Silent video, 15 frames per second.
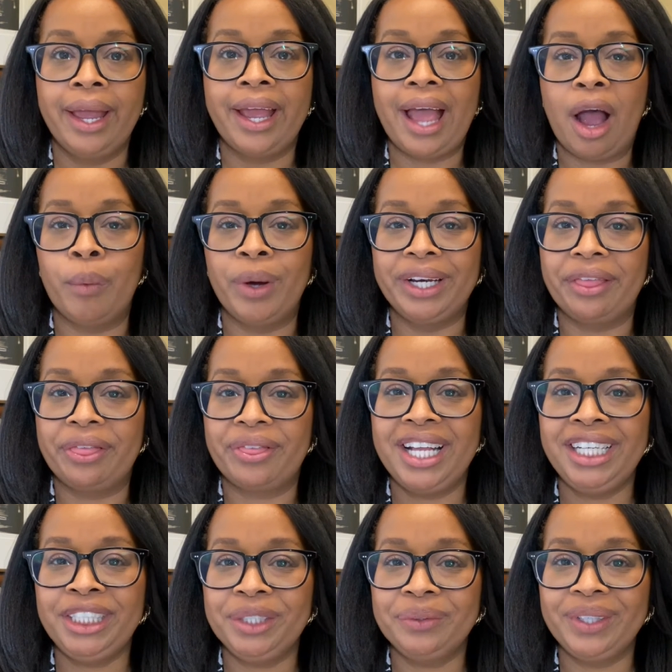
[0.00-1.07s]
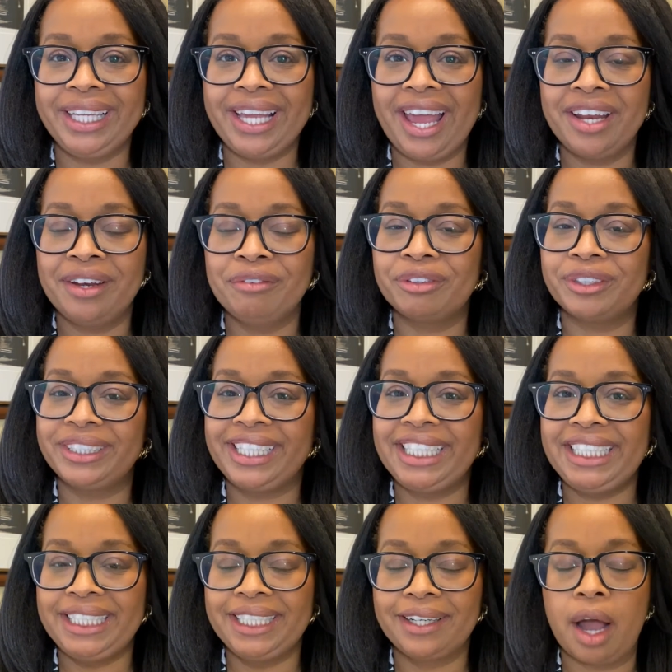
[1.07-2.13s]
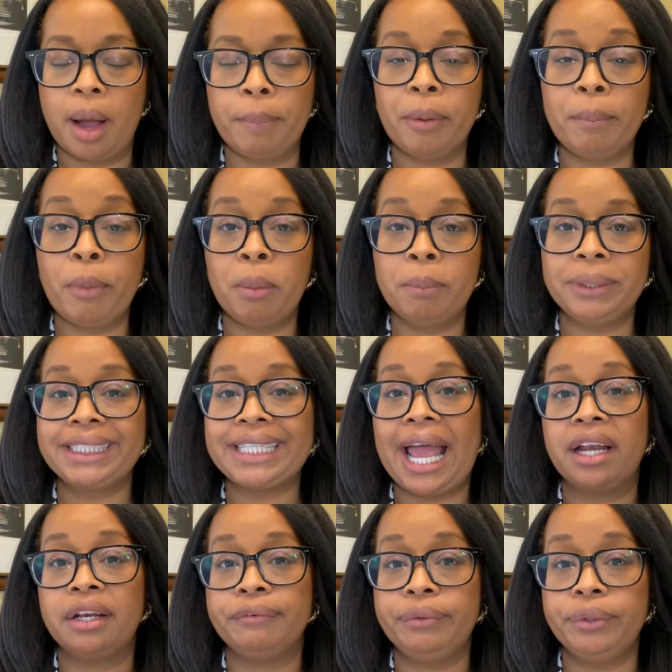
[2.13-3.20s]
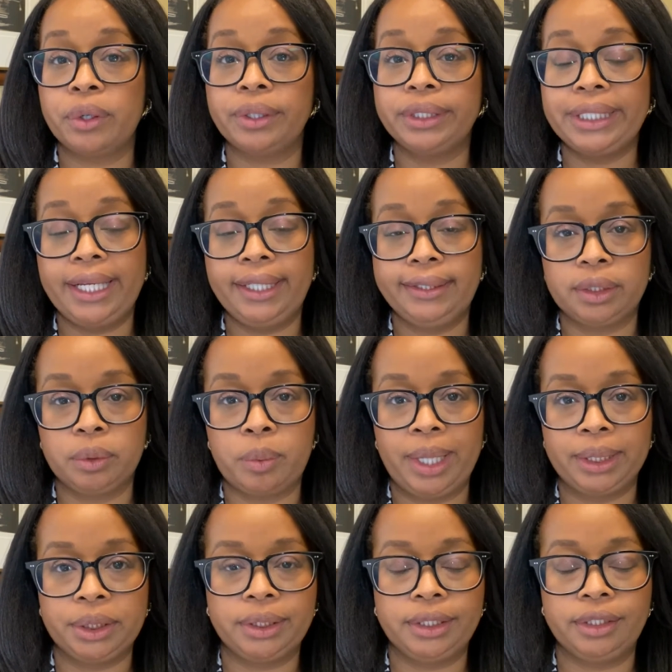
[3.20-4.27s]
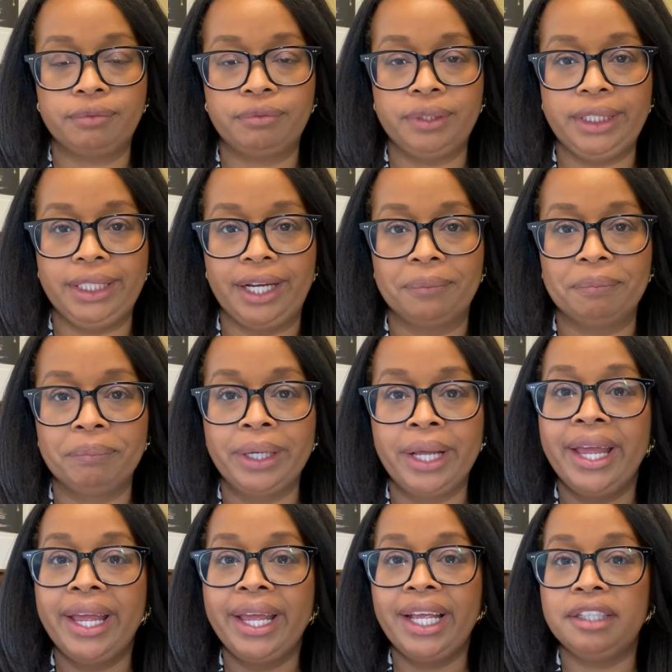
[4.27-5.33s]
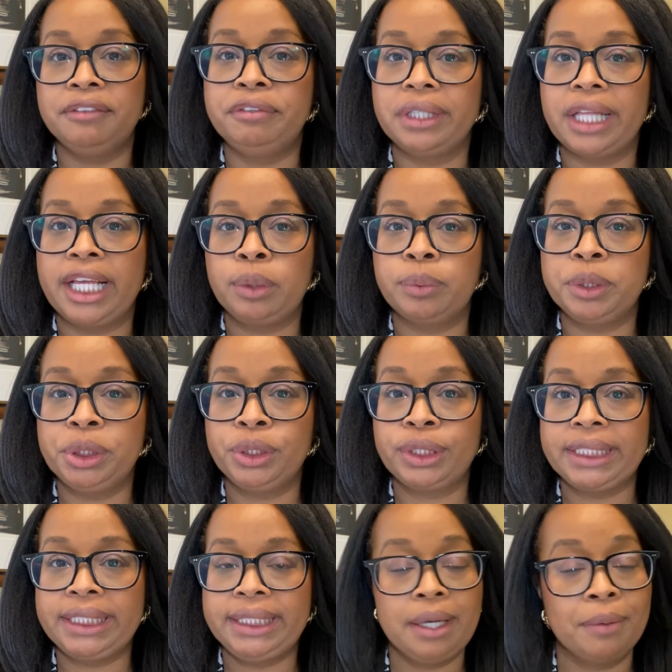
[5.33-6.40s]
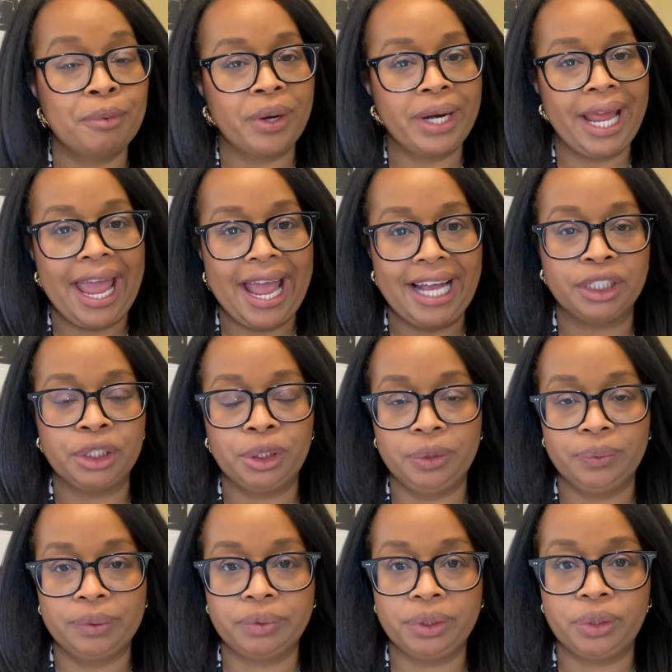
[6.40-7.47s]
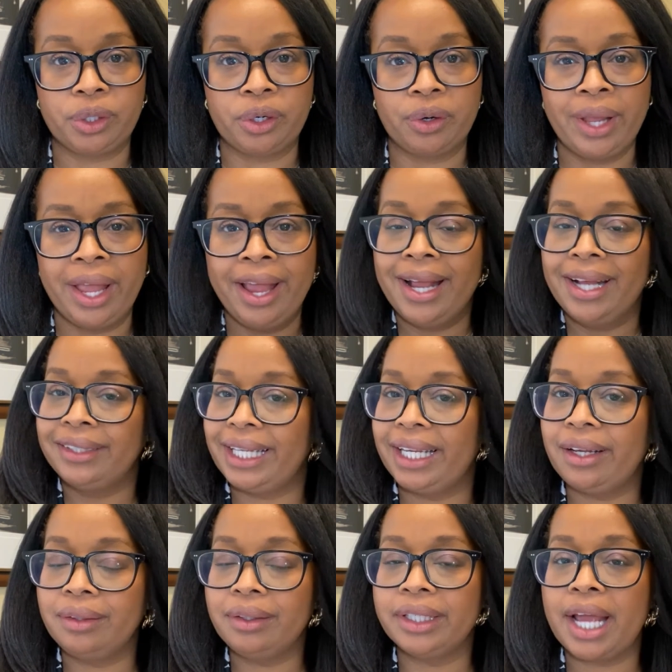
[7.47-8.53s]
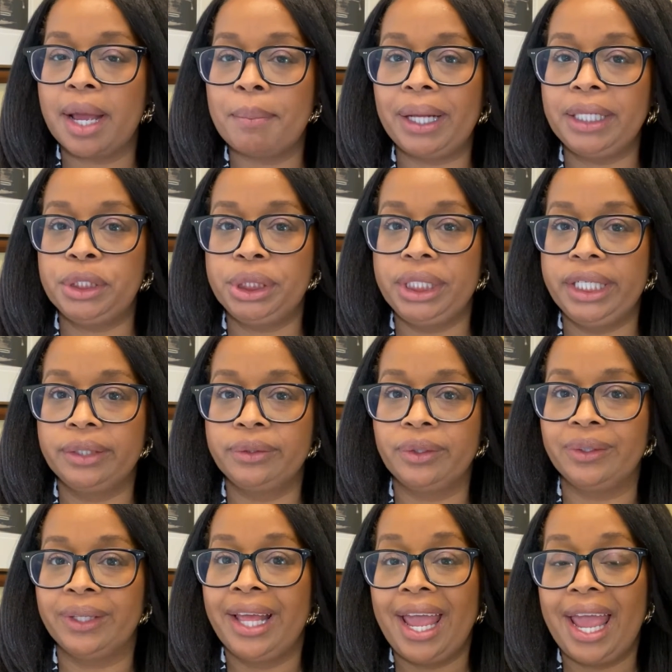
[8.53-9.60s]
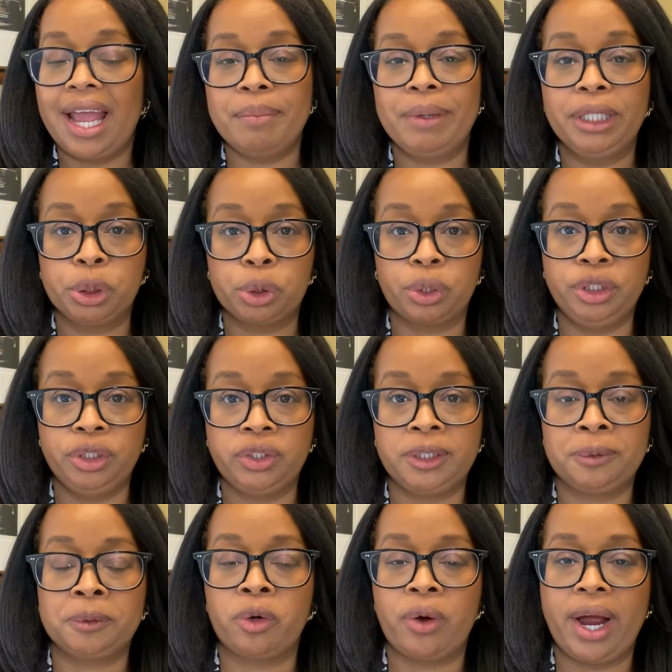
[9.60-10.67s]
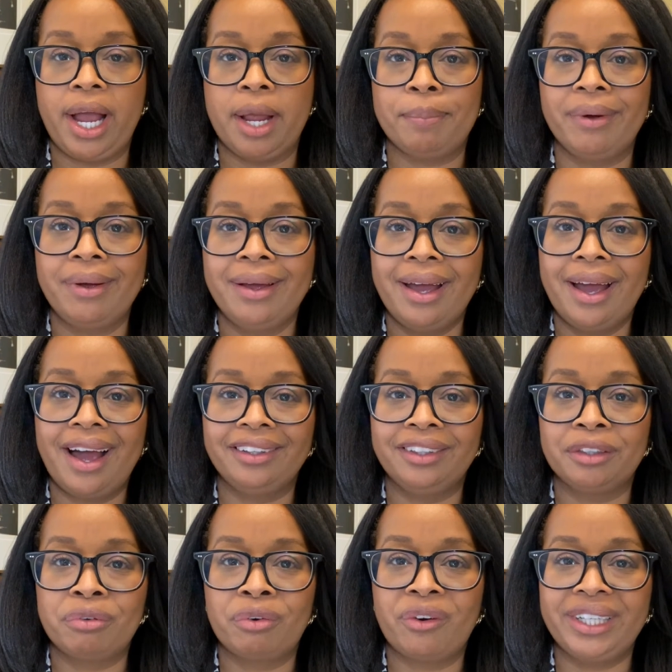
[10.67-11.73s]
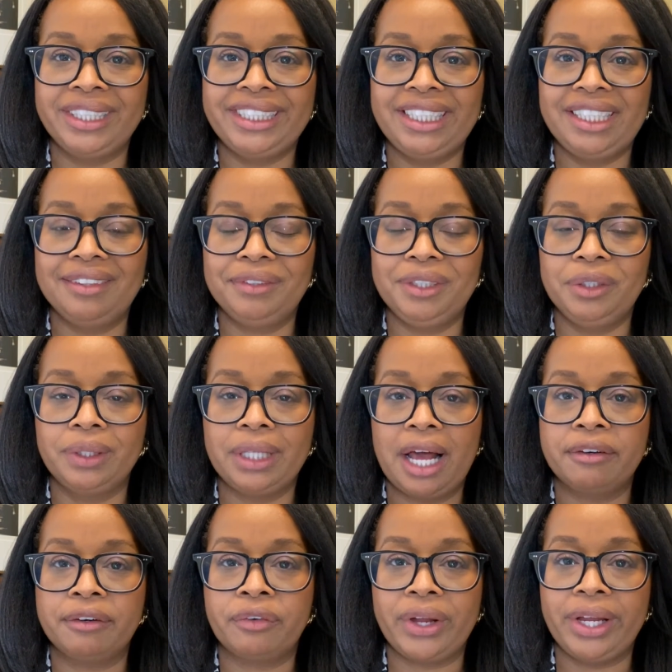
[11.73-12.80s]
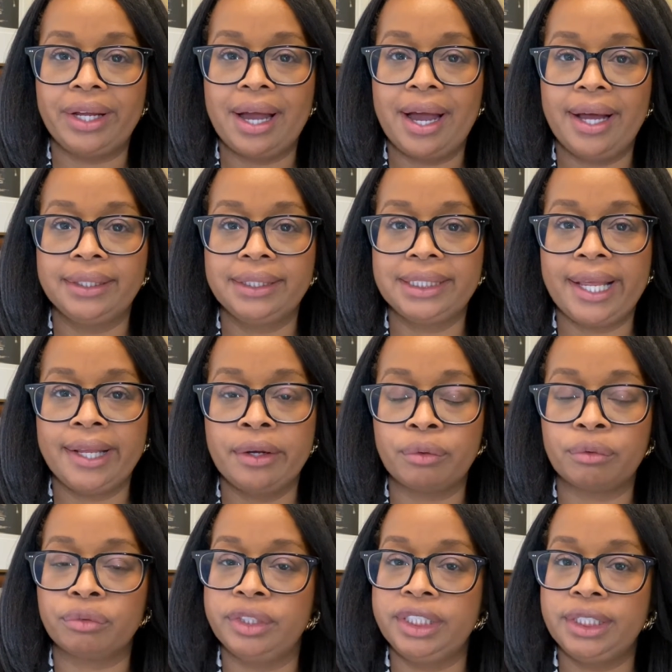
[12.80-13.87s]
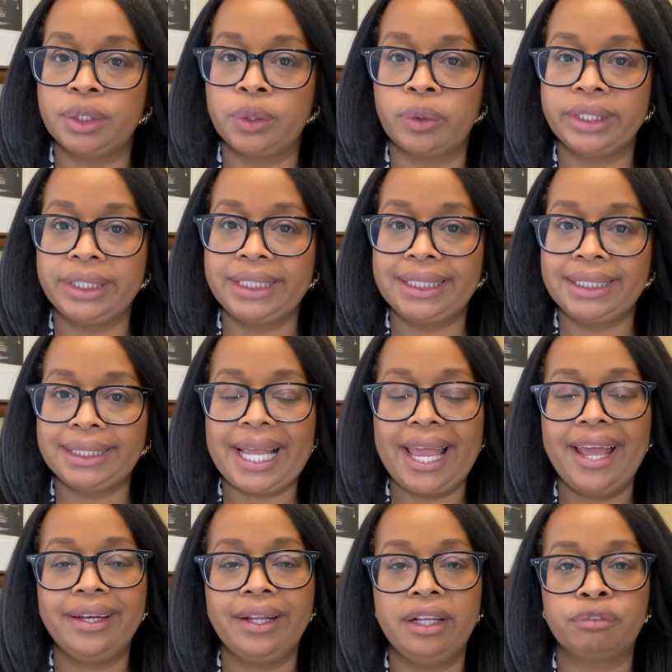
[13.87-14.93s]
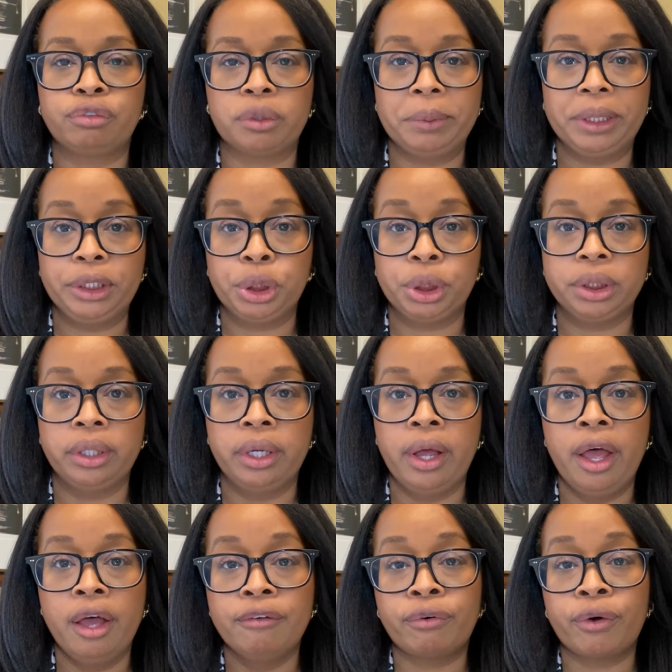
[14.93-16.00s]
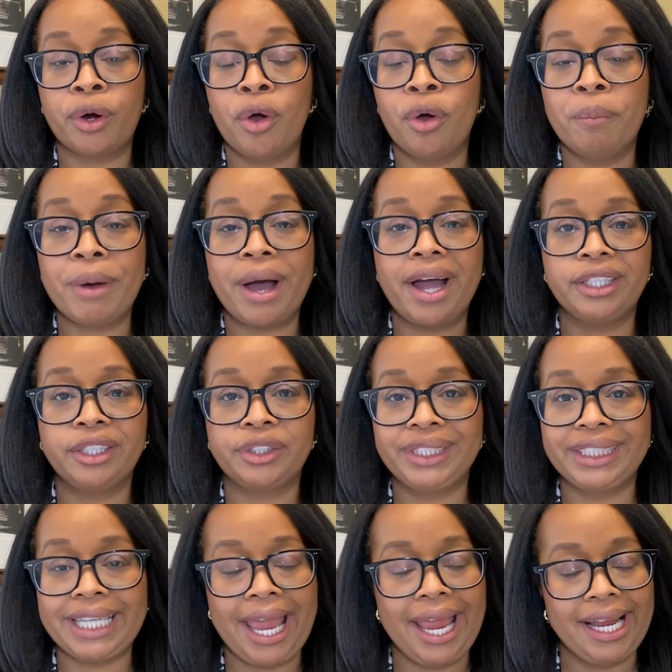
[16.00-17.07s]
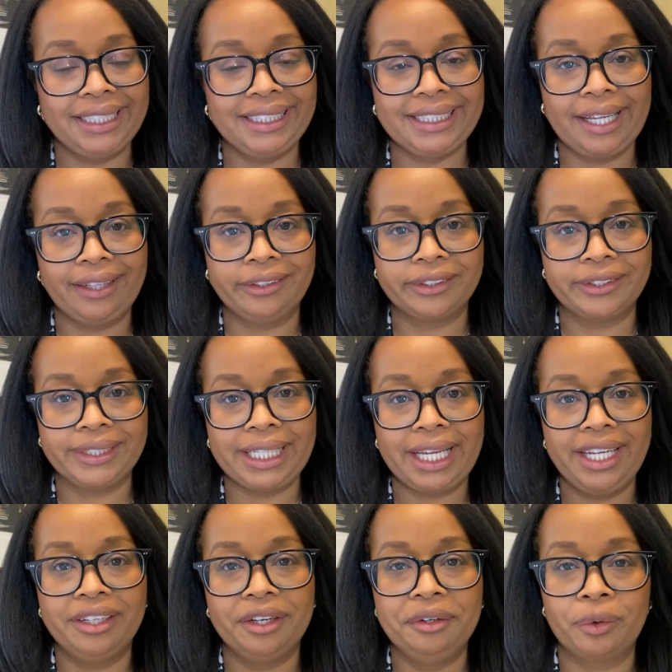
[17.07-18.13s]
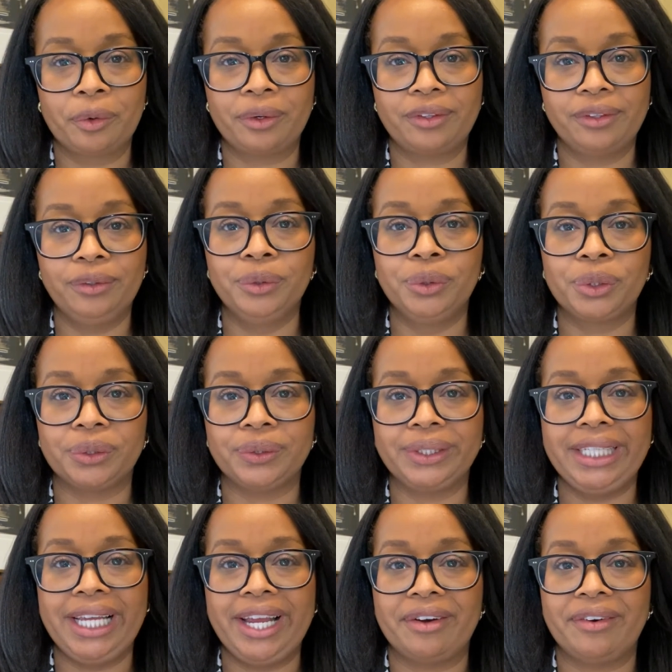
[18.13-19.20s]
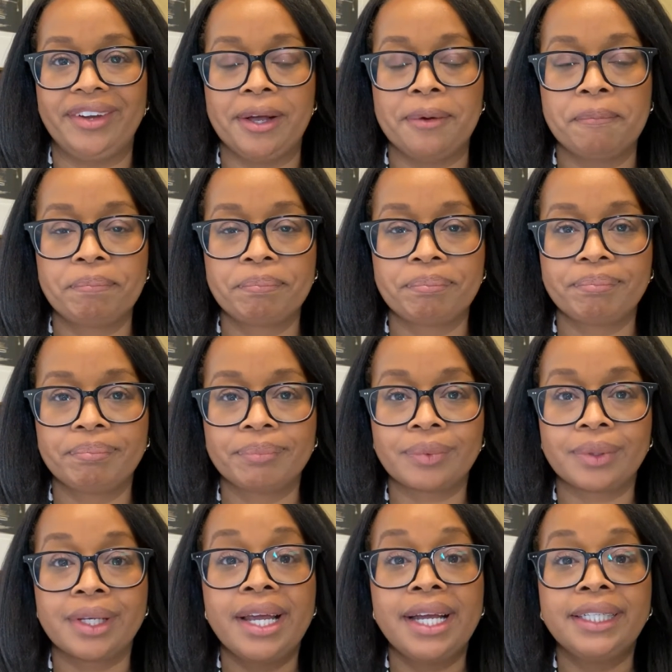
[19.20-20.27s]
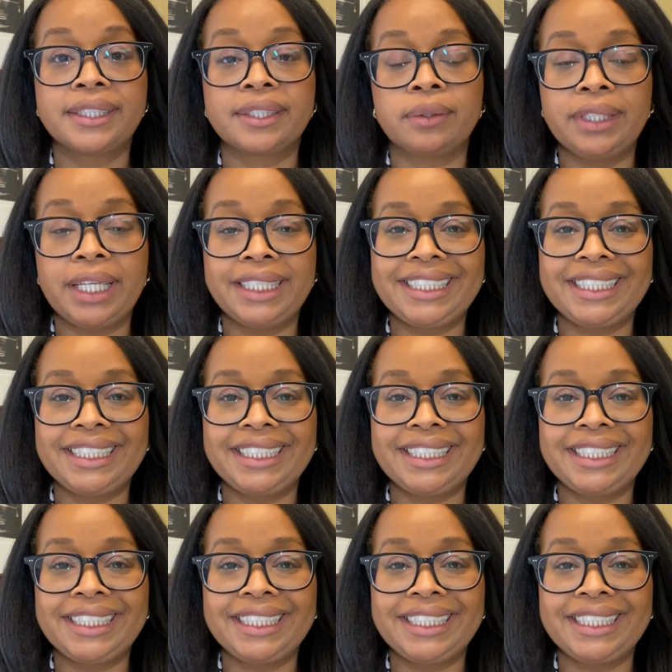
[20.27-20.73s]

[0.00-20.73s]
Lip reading: I want to thank you again for taking a couple moments out of your day to watch this video. If you like what you see, I'm going to ask you in return, take a look at my channel and make sure you subscribe. I look forward to giving you a lot of great content, resources, and information for home buyers and sellers in the northern New Jersey area. So let's